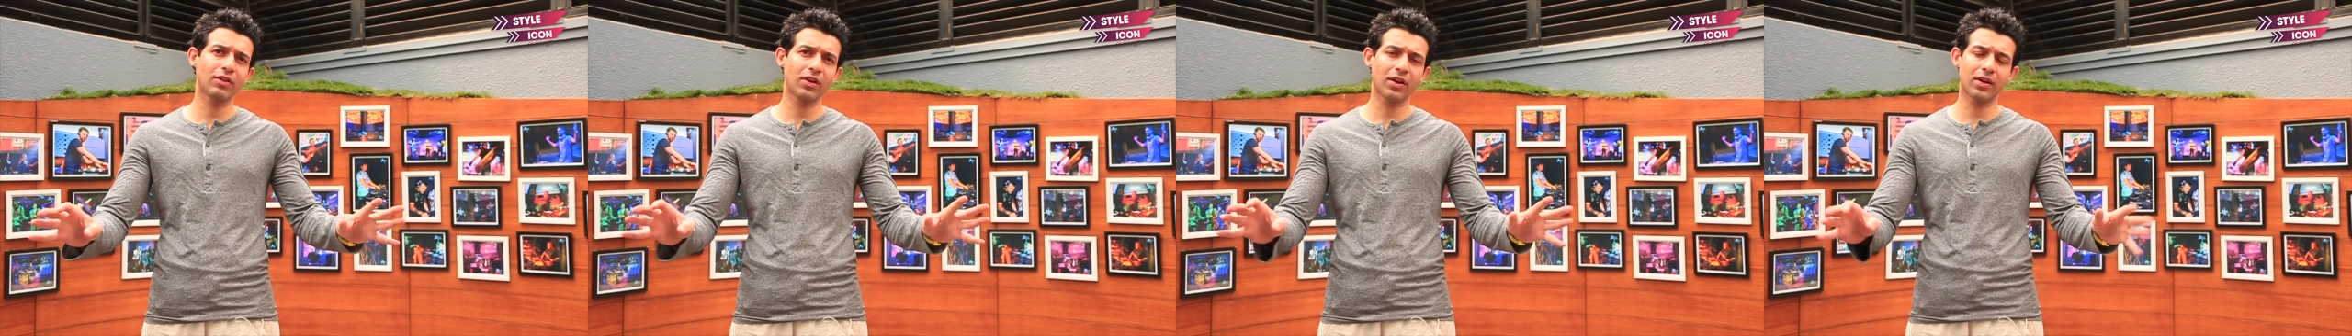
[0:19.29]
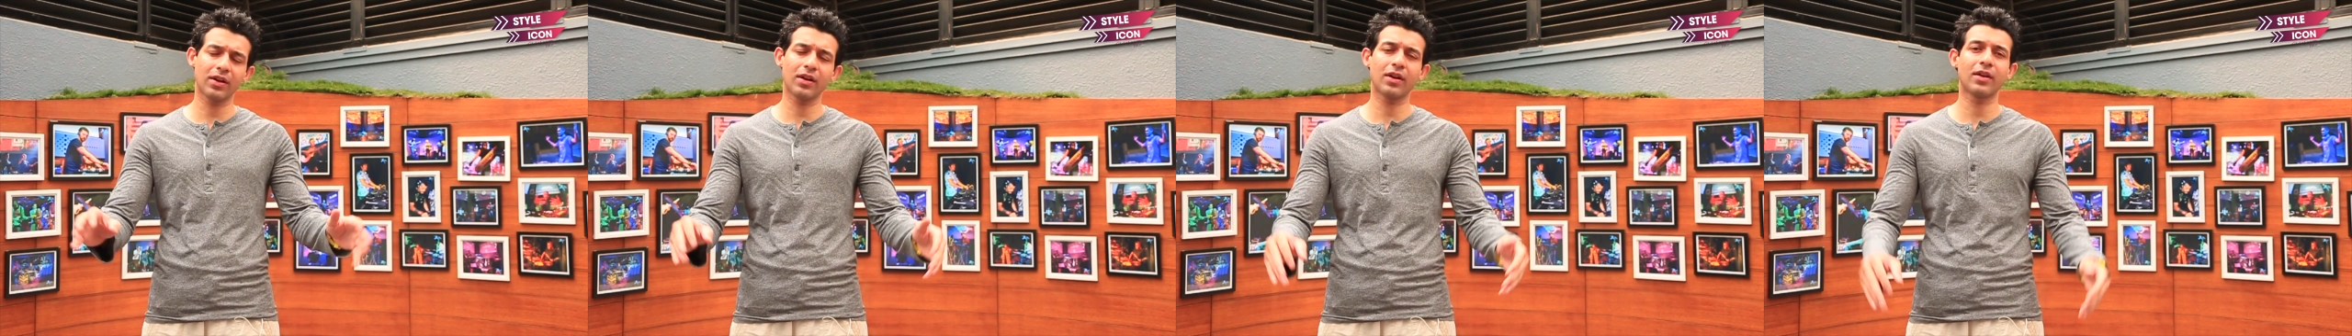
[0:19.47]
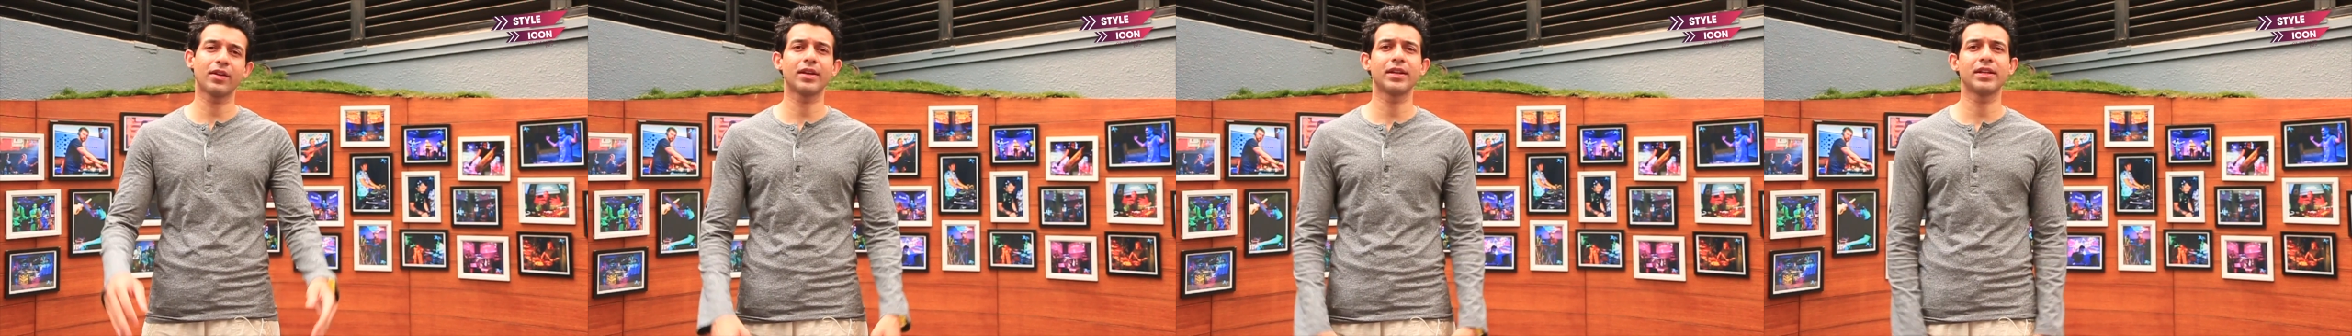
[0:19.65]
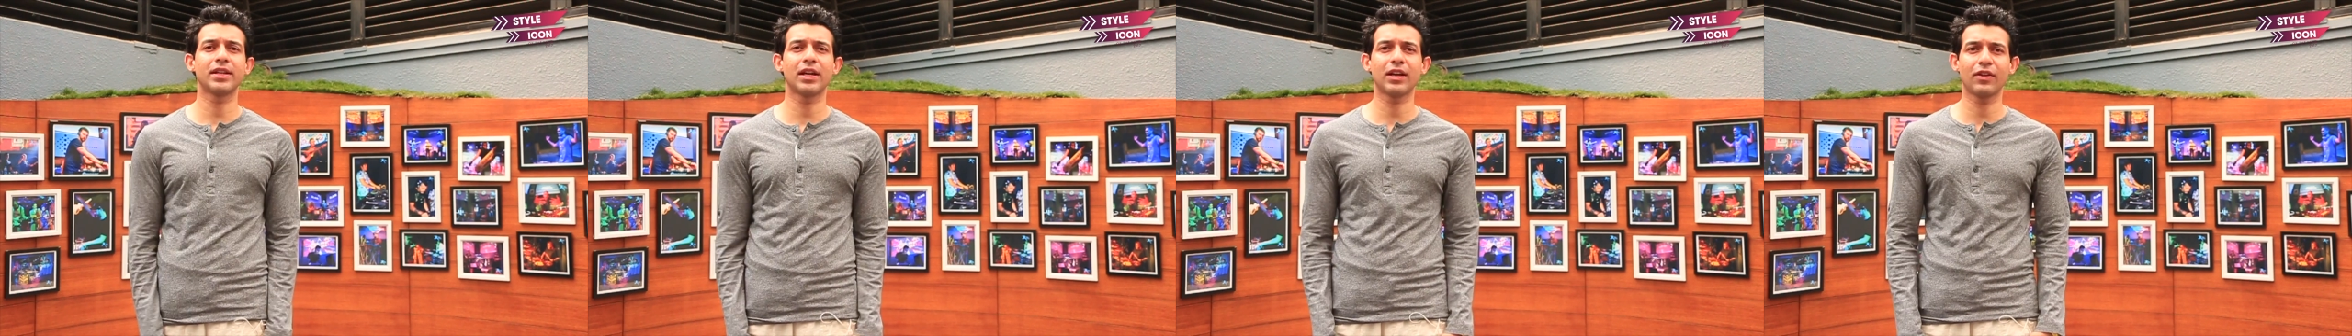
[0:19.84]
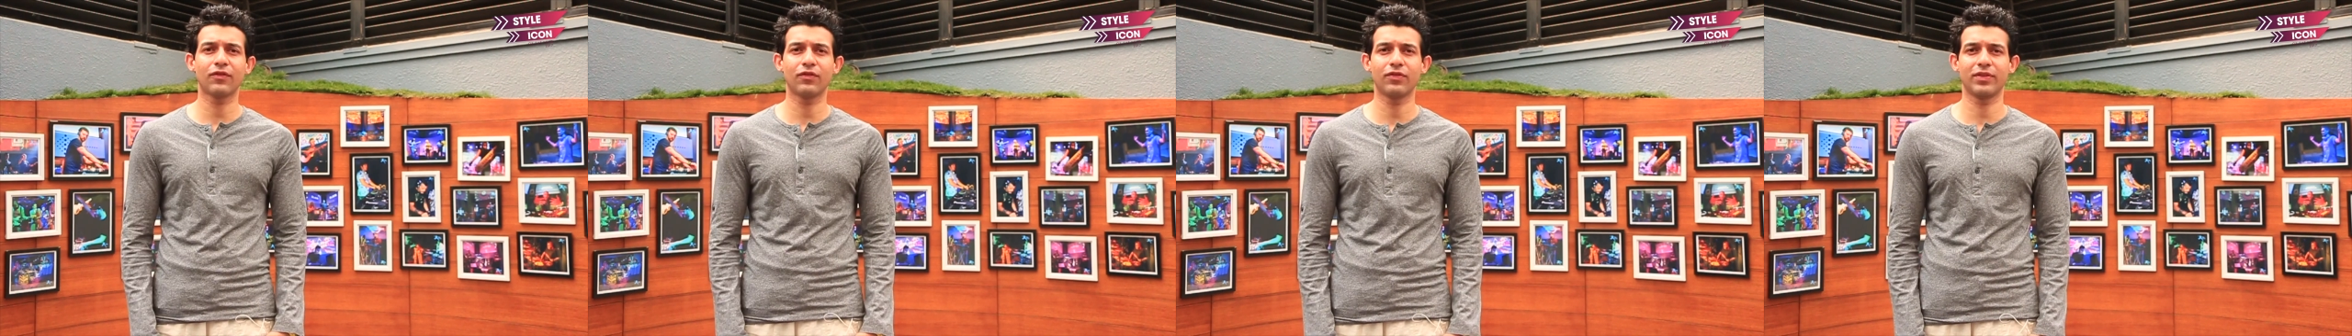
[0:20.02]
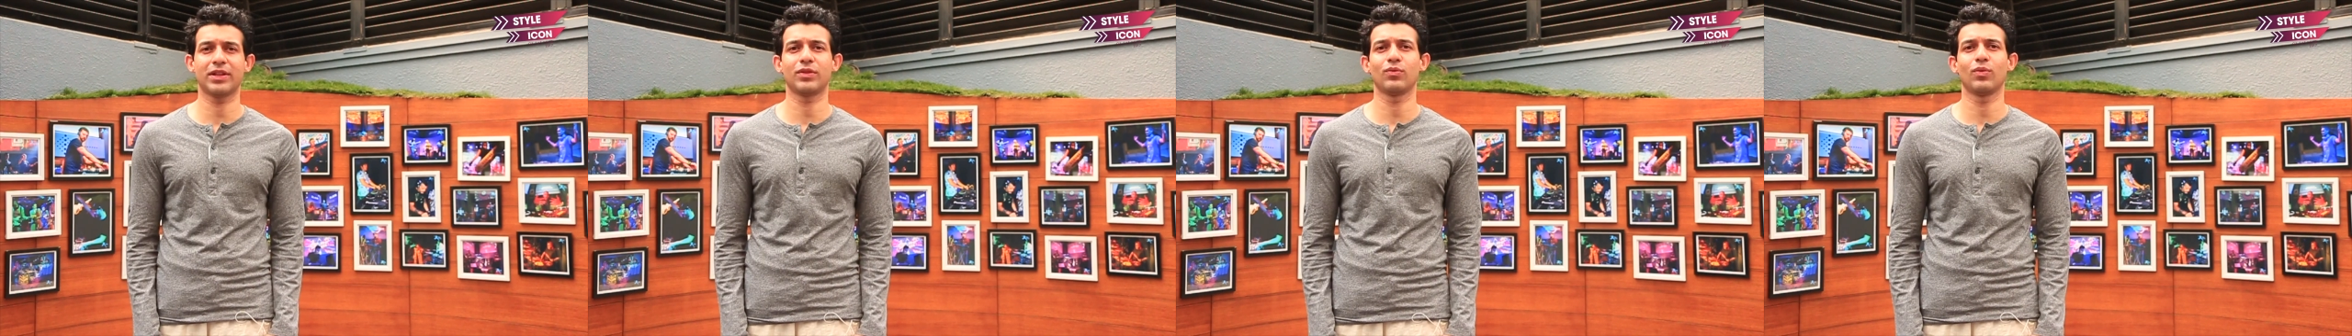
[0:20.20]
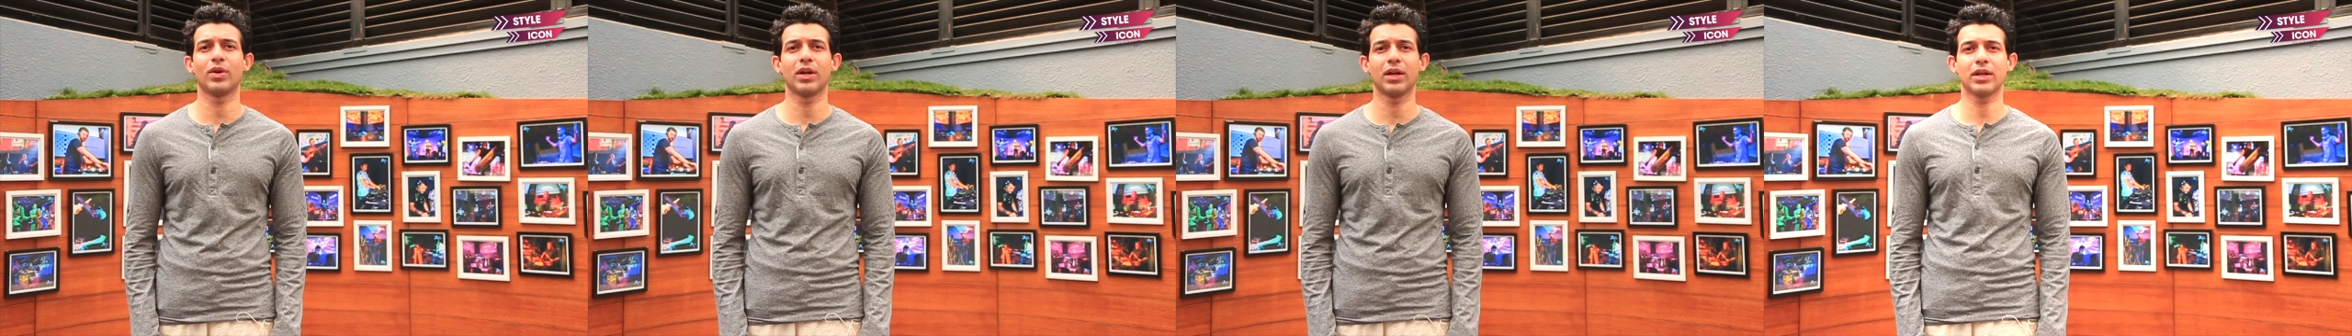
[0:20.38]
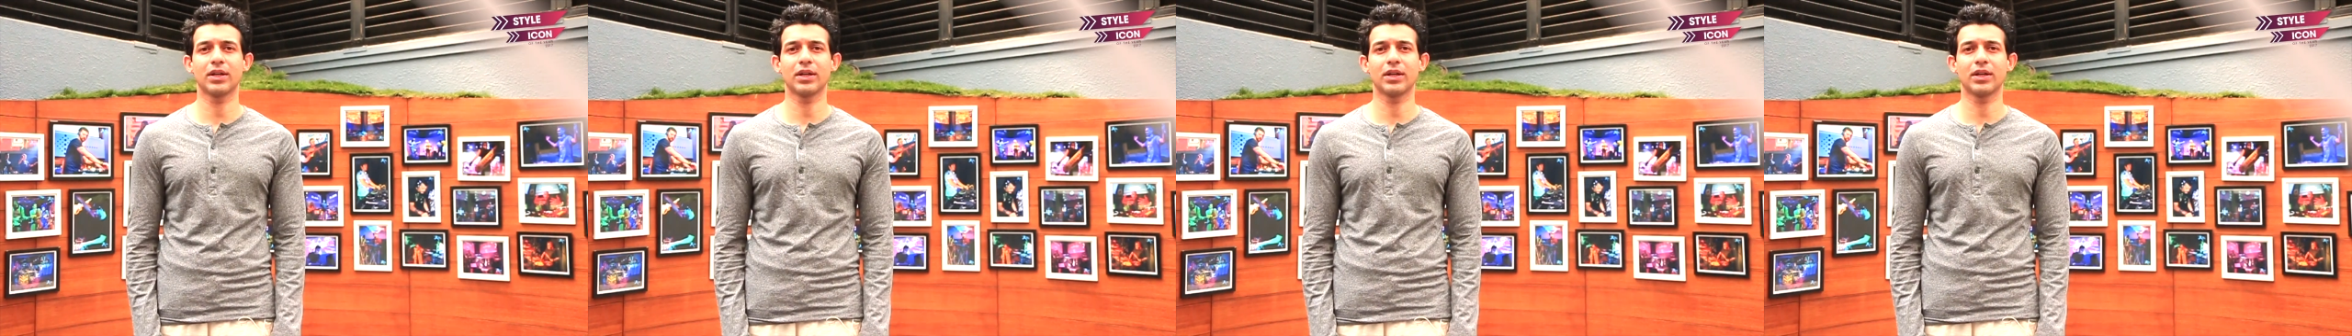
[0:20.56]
all around India with work.